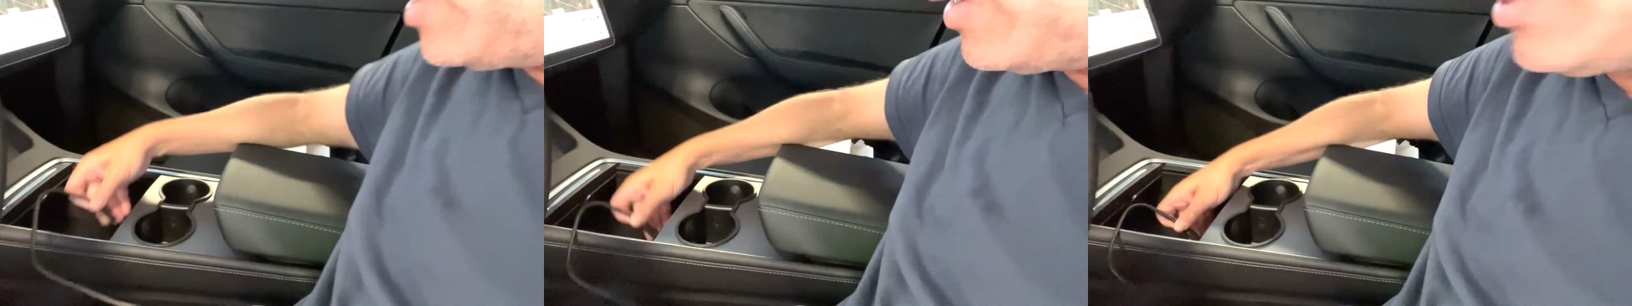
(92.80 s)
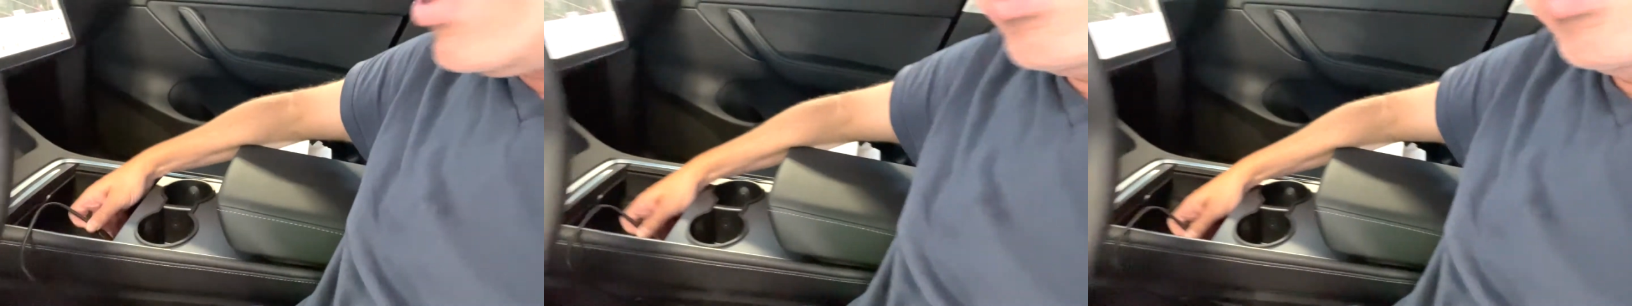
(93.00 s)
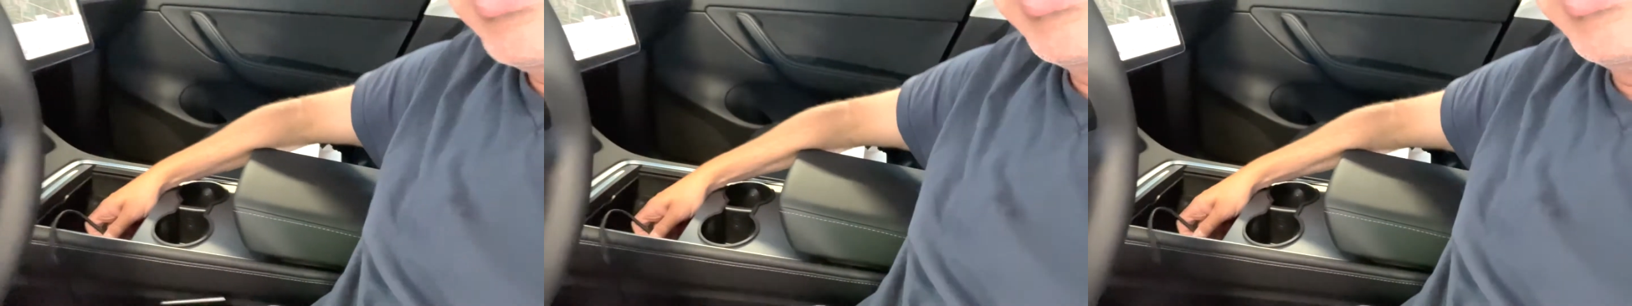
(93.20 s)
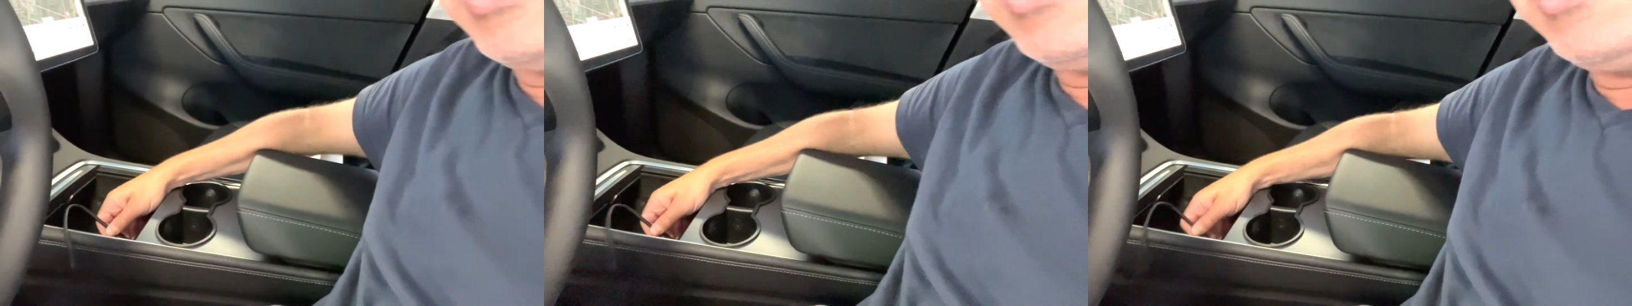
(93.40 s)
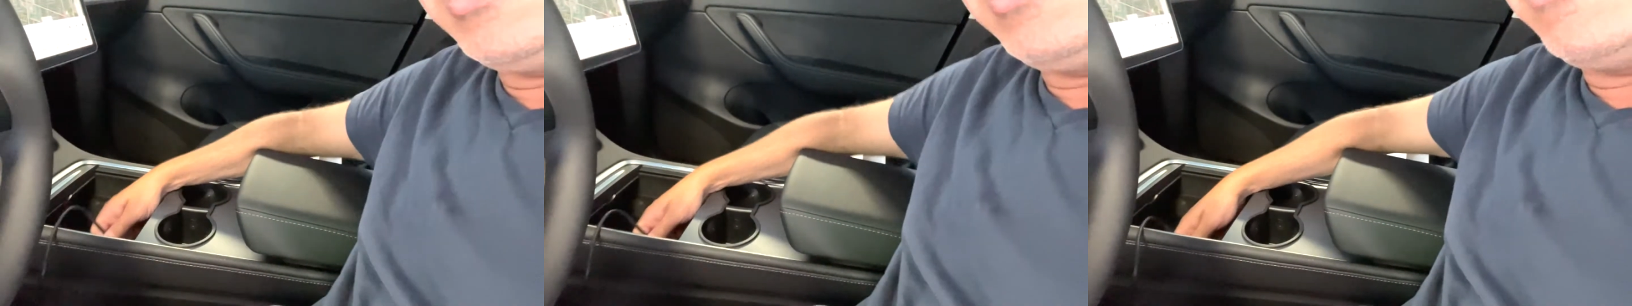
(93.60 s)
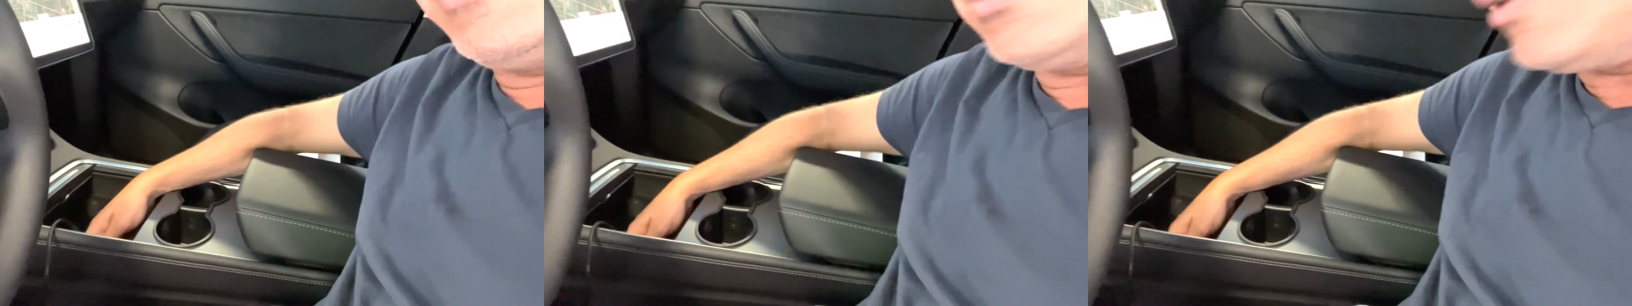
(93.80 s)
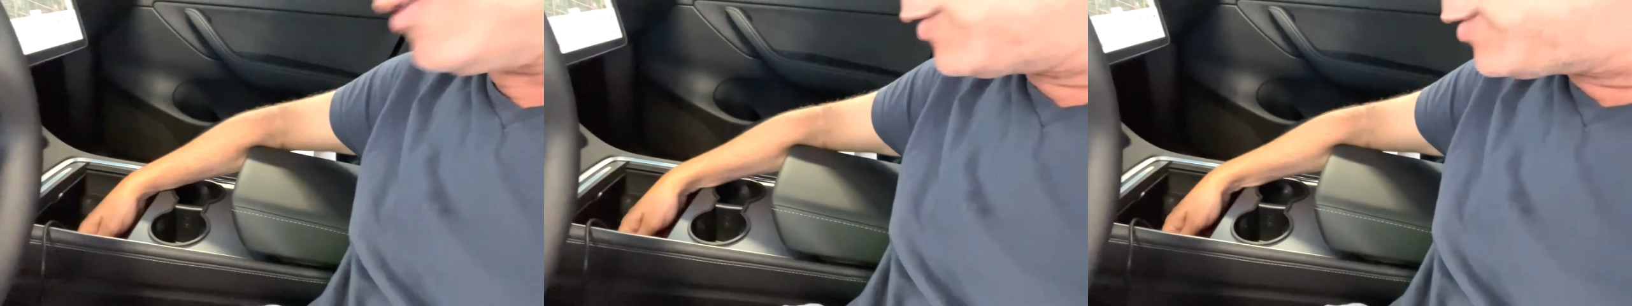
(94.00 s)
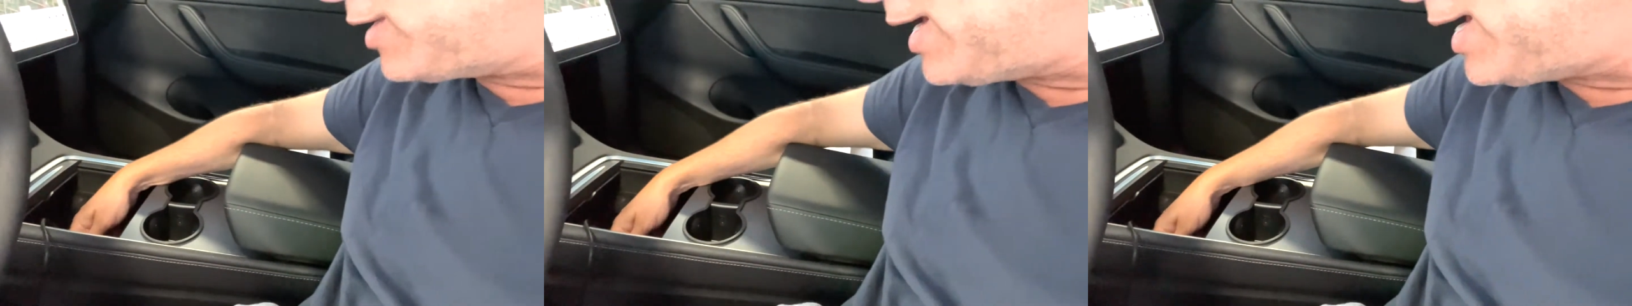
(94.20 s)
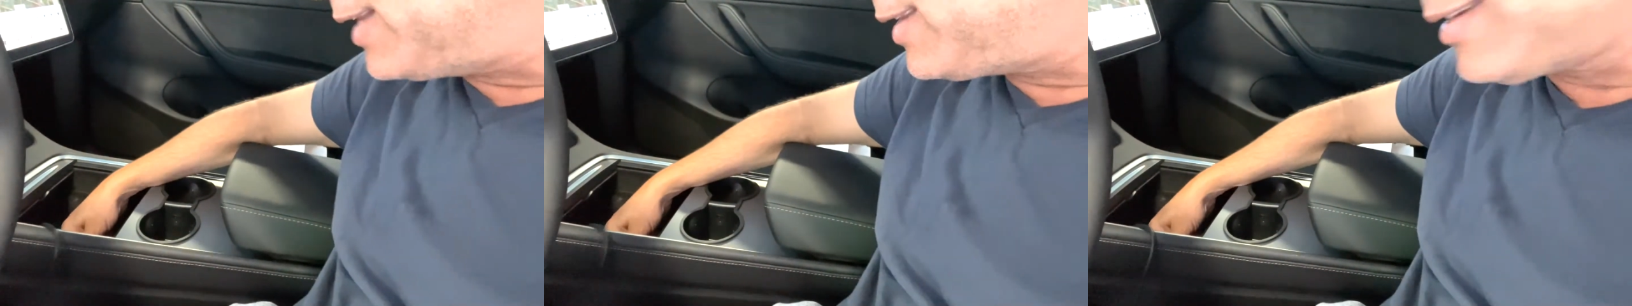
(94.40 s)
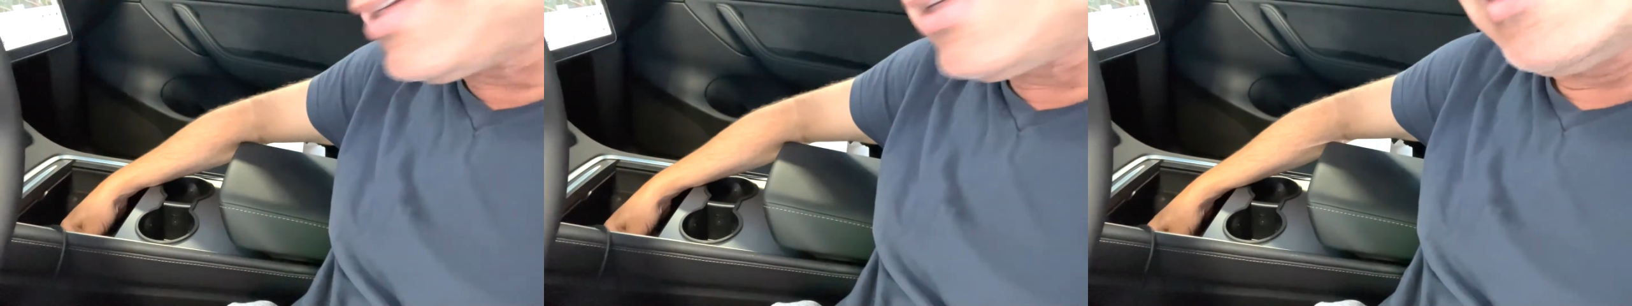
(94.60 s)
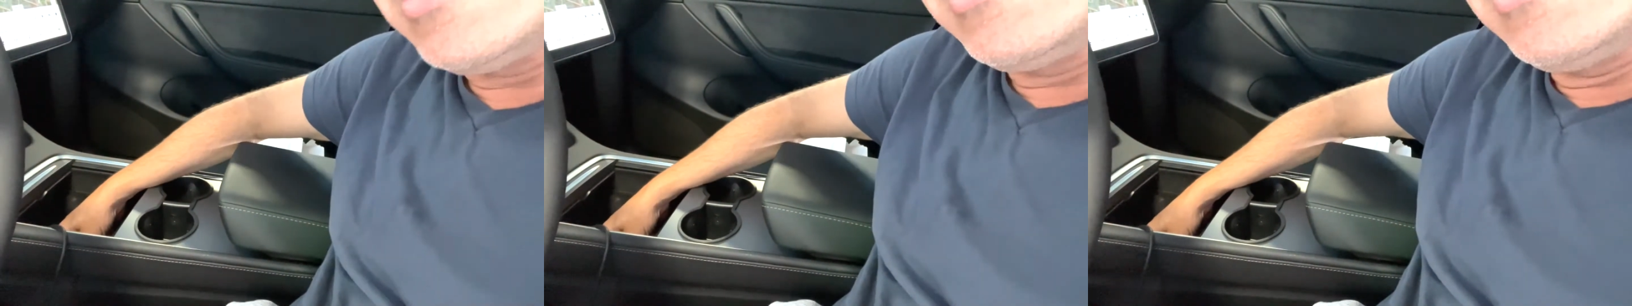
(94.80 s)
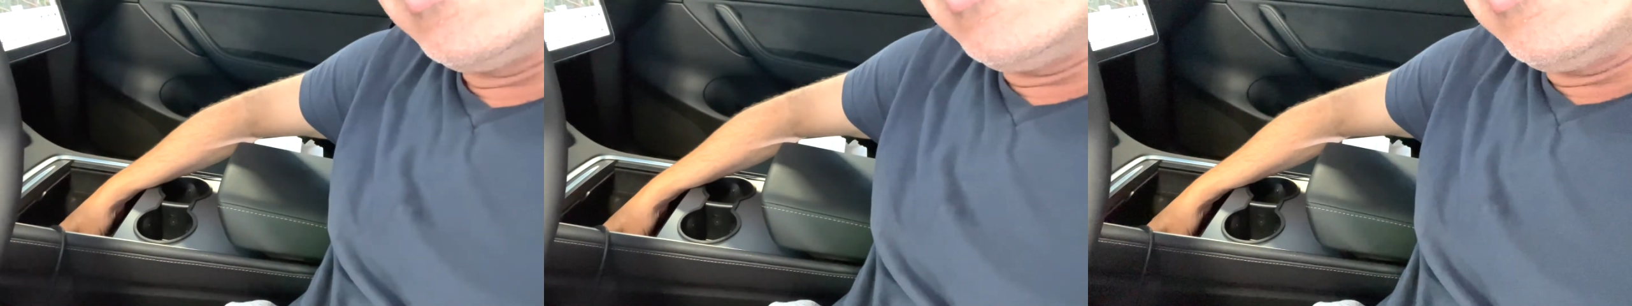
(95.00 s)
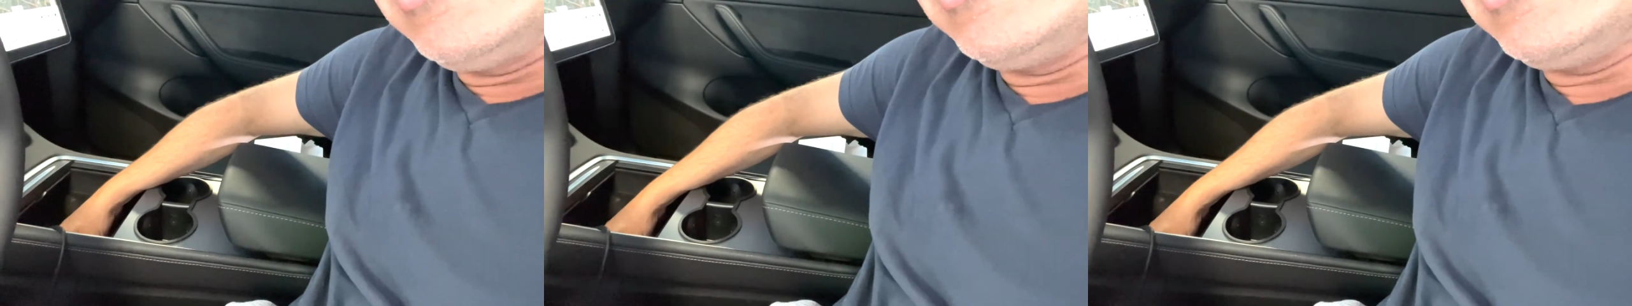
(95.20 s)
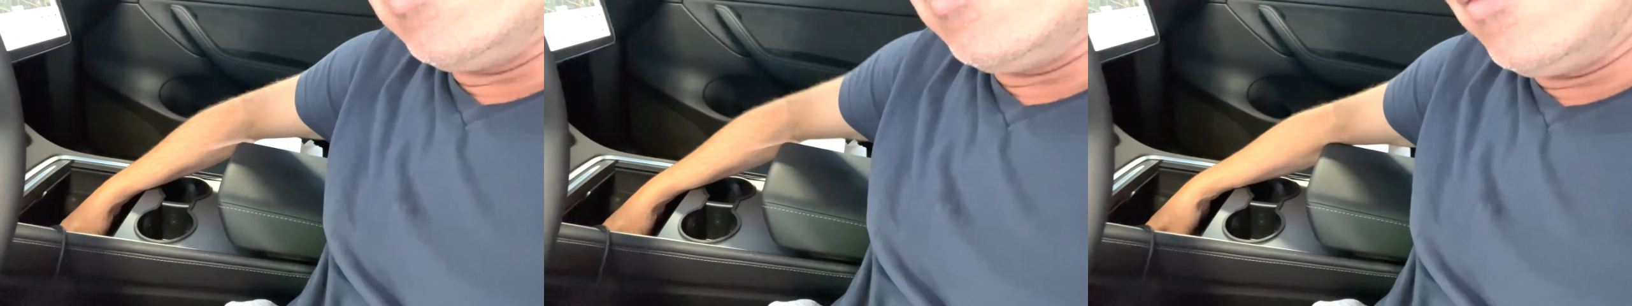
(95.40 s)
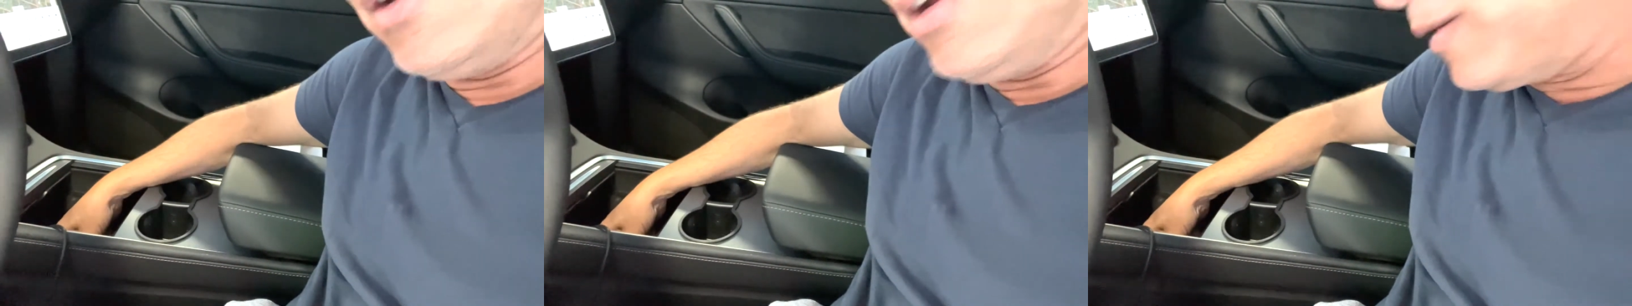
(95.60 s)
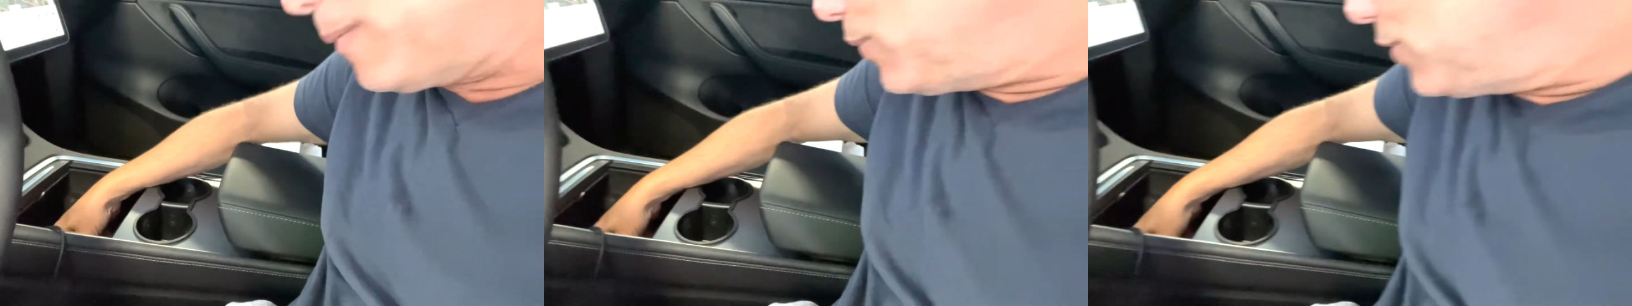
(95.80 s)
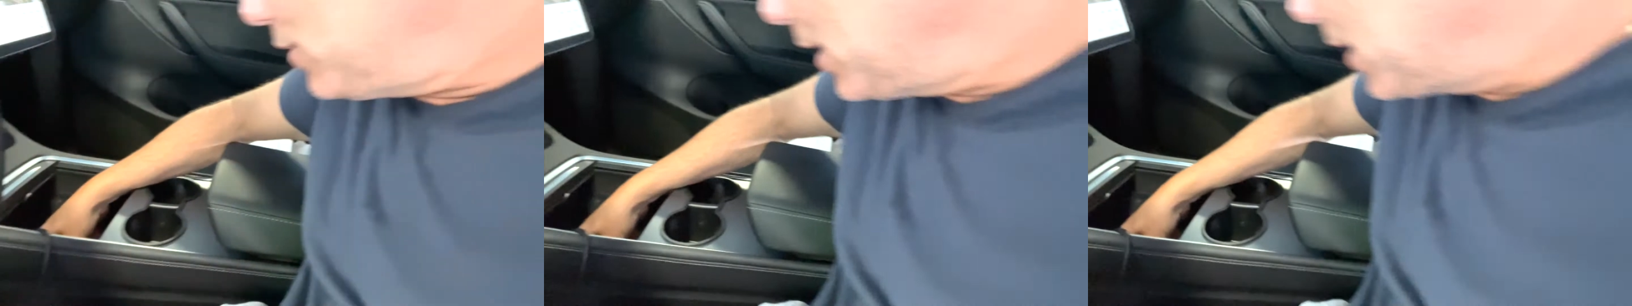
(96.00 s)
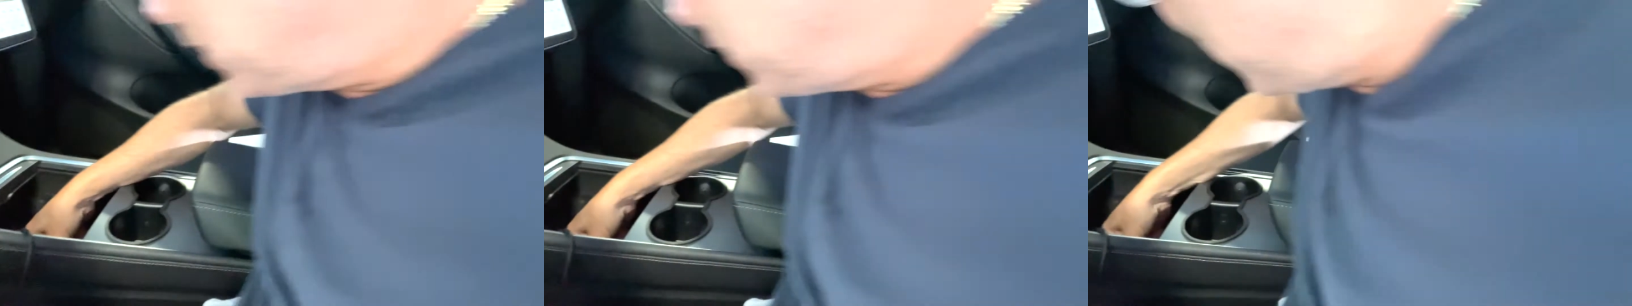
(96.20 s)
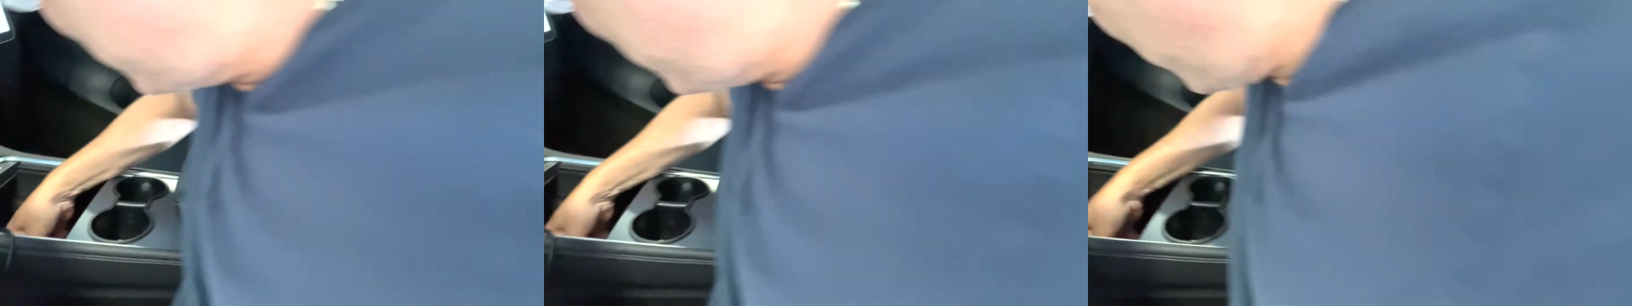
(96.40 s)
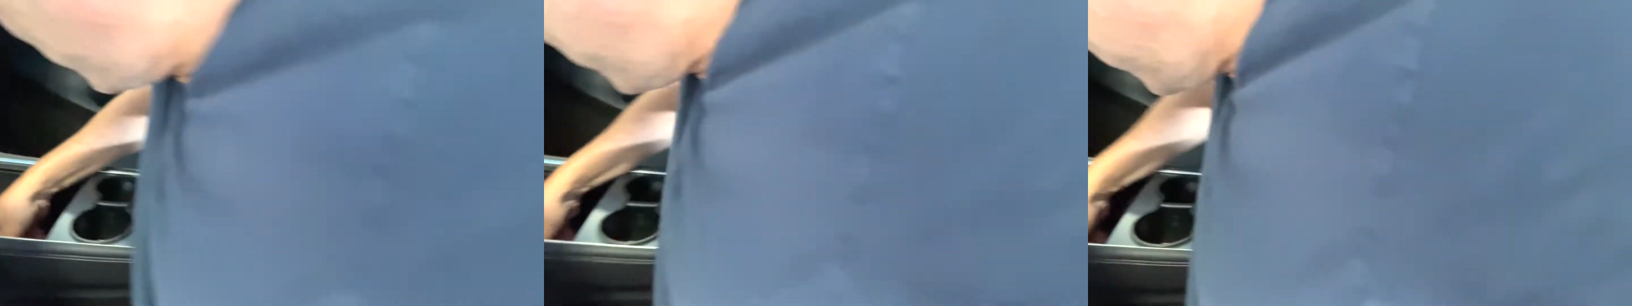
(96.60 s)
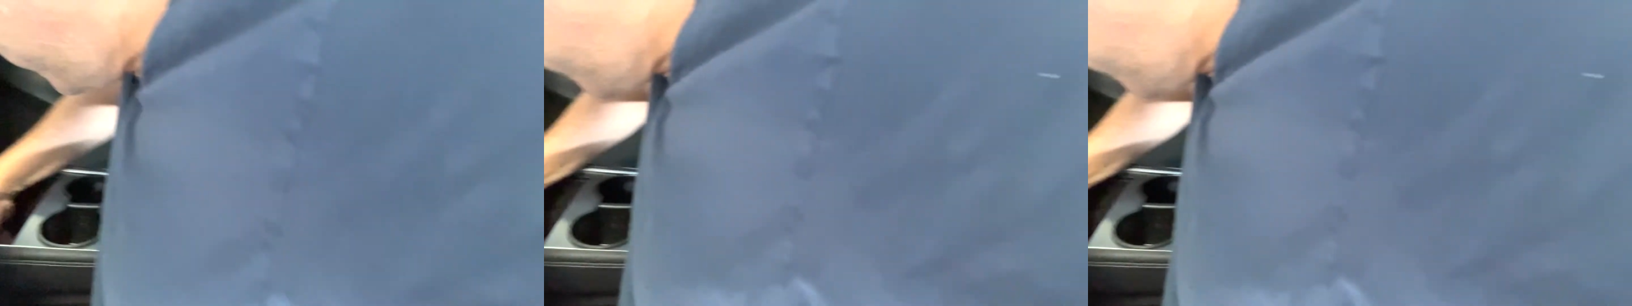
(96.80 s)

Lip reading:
(no speaker visible)